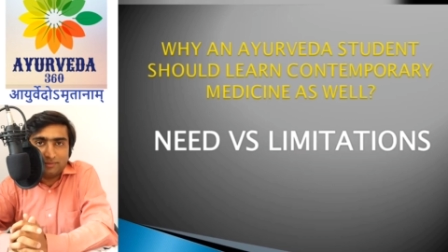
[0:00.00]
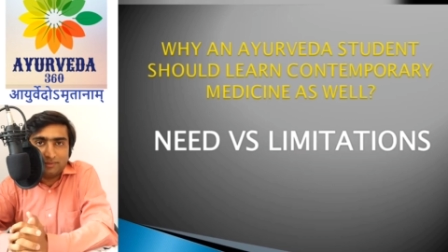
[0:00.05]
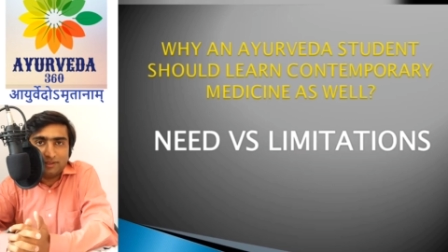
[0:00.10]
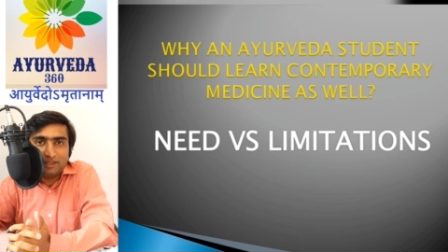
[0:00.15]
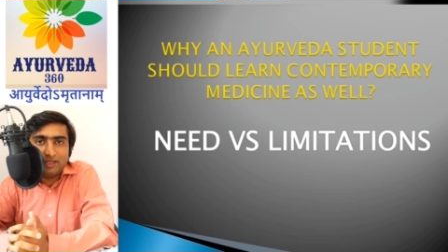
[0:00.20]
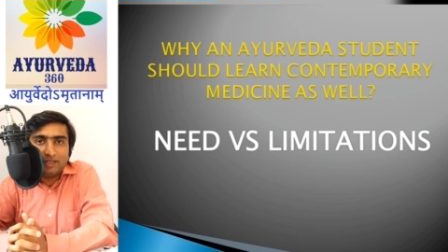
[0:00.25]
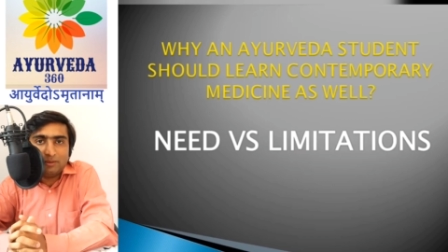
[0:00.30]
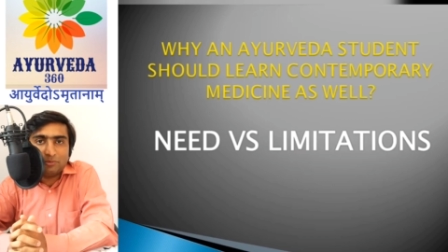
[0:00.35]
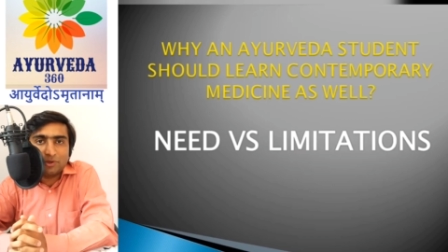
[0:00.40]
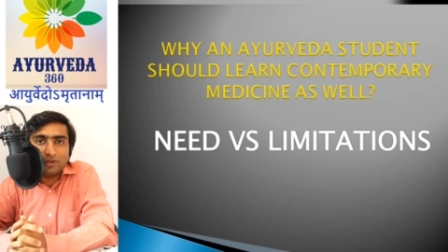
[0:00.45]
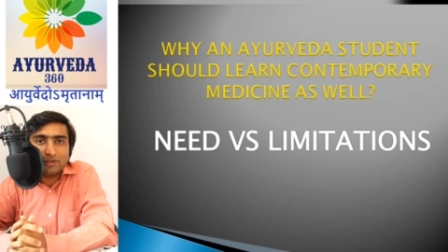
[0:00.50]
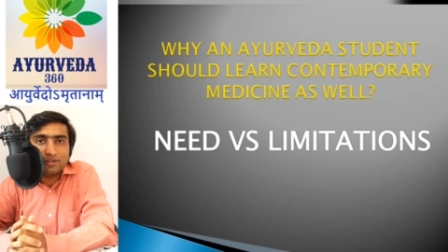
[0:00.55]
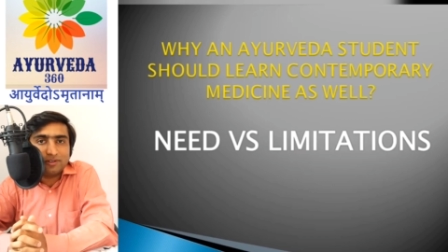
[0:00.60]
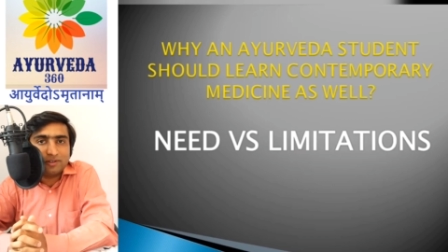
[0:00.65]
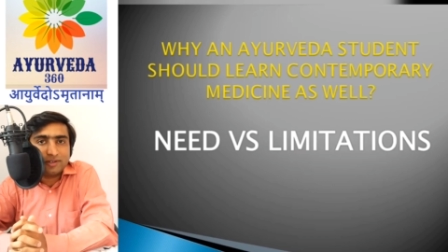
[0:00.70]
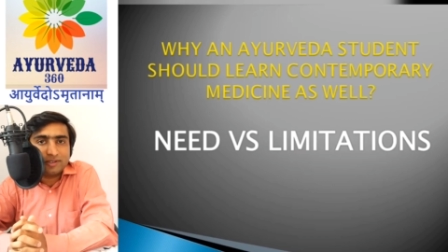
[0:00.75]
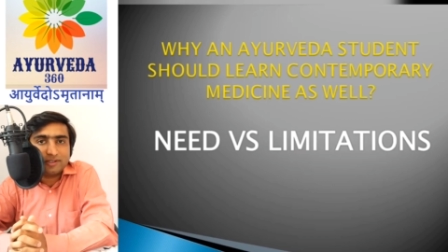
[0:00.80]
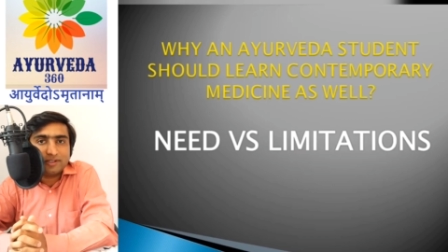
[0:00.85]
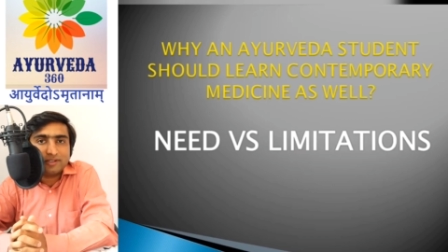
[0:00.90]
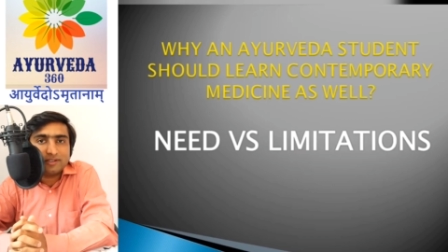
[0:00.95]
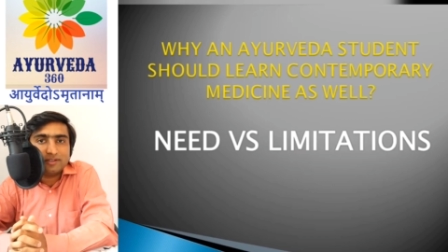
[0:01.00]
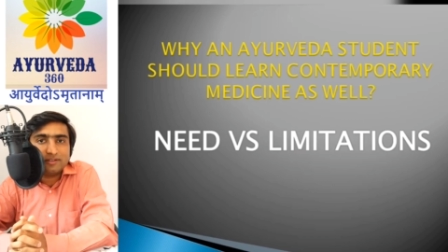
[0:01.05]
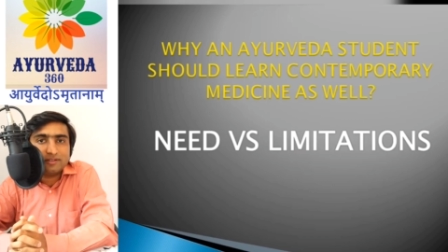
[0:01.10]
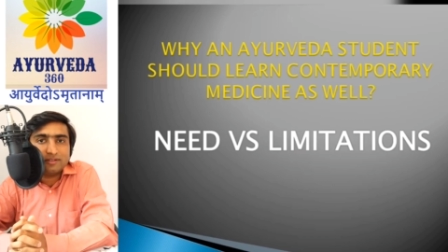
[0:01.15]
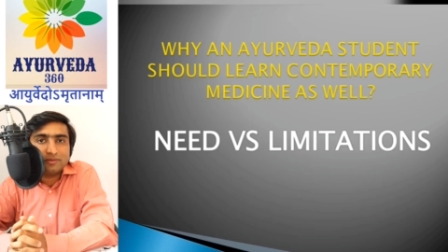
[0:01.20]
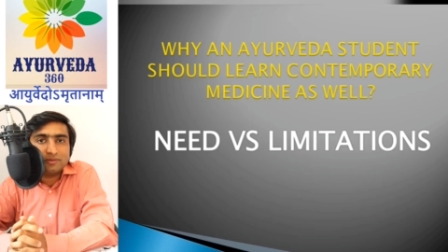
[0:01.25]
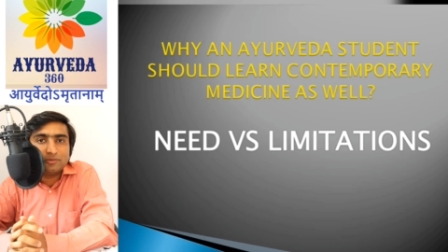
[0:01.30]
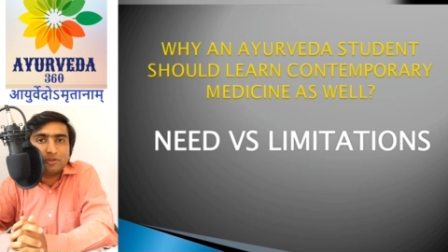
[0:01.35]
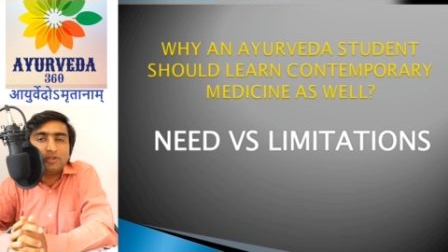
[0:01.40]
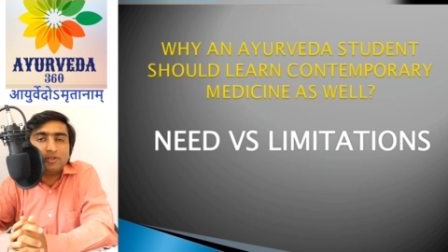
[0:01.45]
the modern doctor
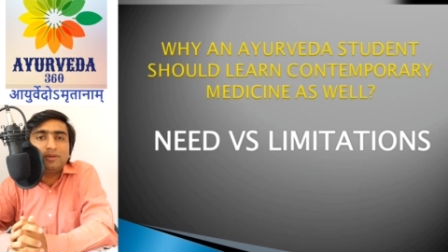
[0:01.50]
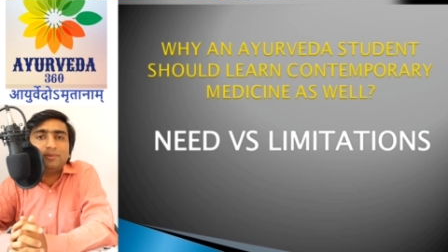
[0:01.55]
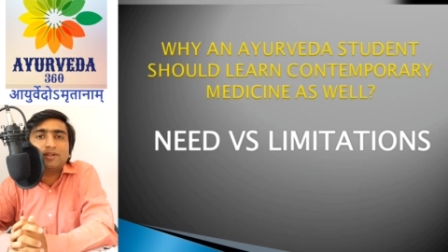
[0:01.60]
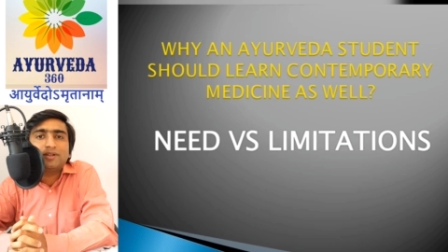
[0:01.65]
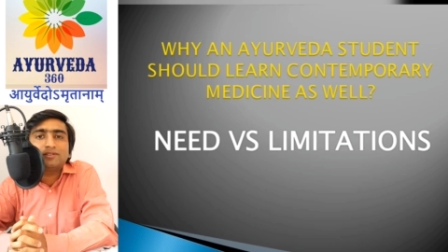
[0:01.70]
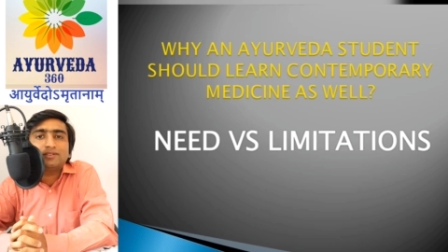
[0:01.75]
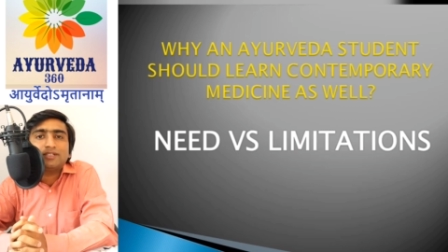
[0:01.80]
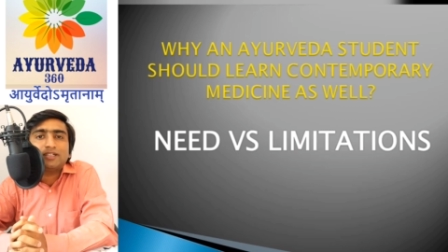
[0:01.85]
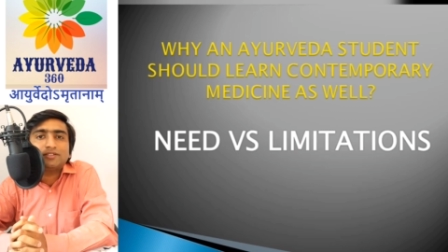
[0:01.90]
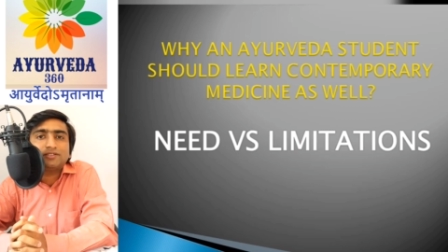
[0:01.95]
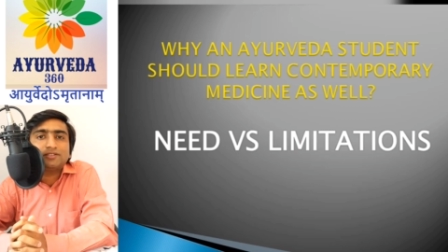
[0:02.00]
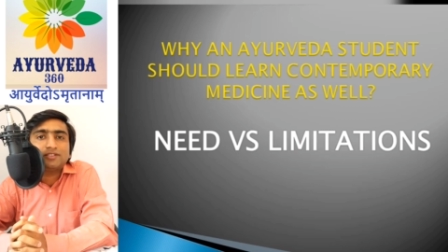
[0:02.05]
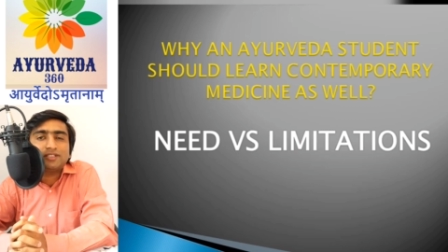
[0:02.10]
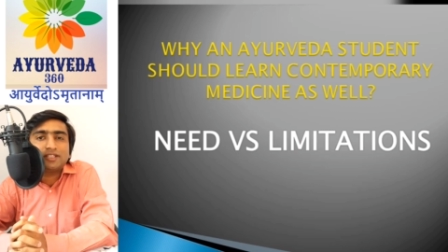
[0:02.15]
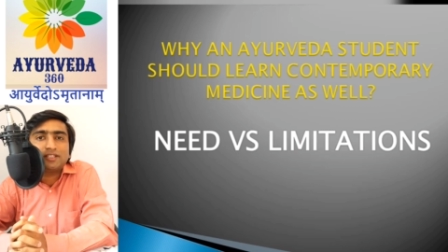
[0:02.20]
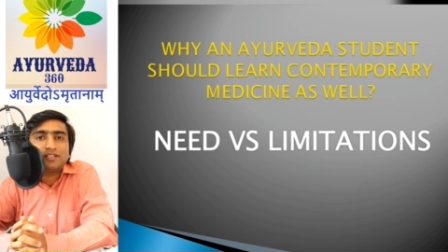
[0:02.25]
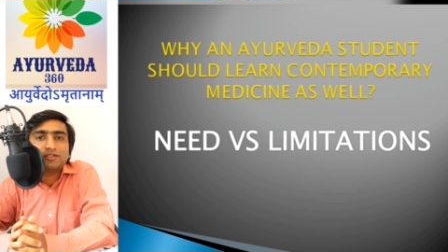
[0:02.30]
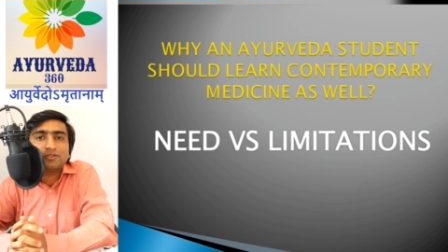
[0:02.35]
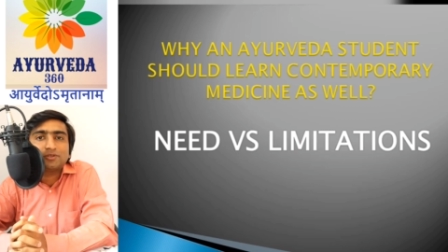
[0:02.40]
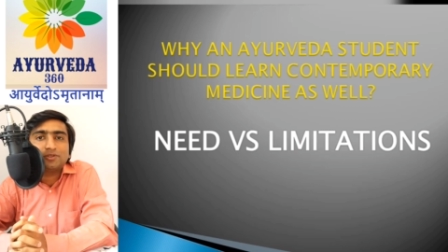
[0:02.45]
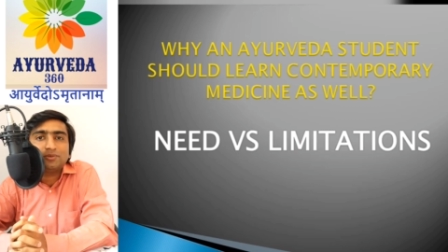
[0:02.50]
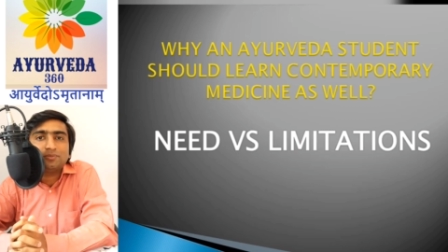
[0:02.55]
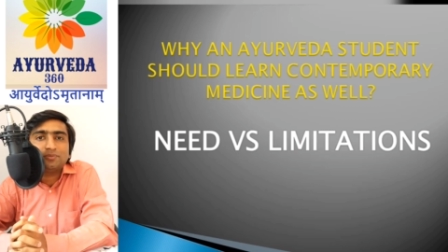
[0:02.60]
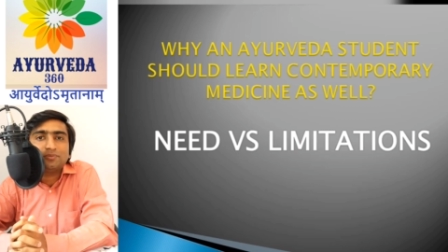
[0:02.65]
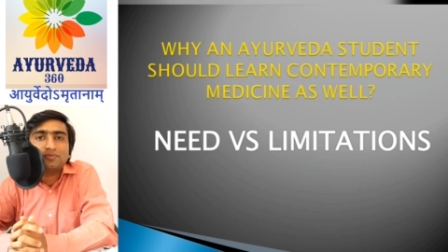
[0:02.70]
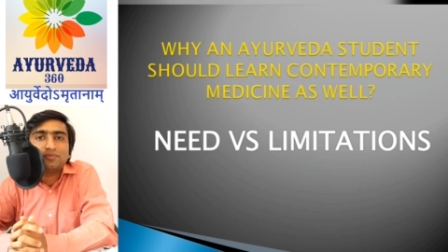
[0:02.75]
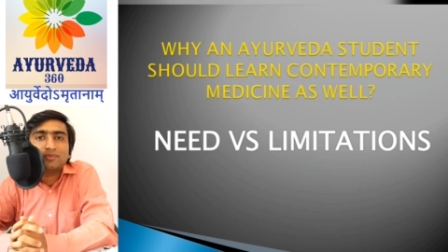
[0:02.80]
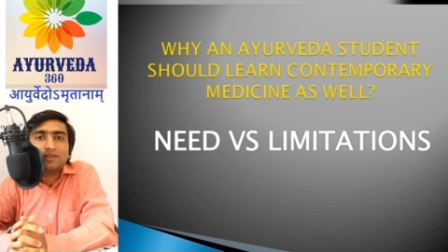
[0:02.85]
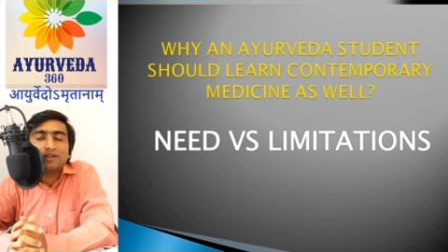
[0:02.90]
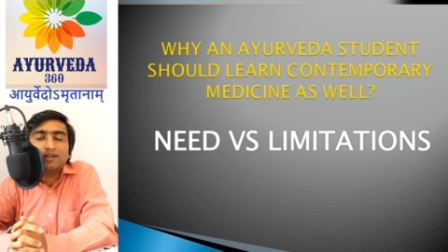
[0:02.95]
only because I use the stethoscope?